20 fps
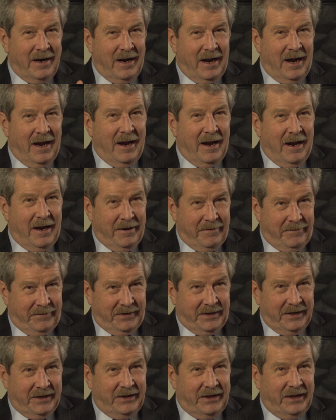
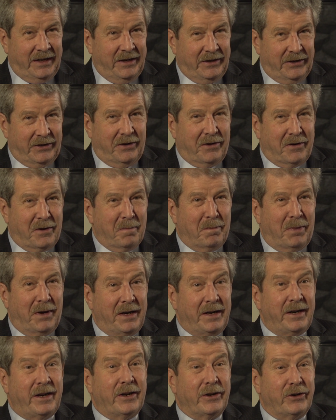of disease or
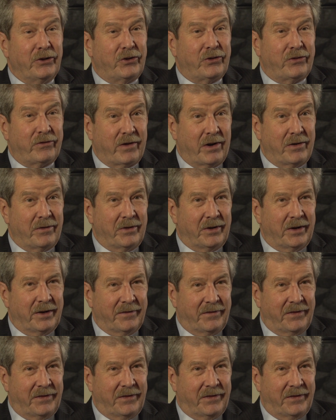complete control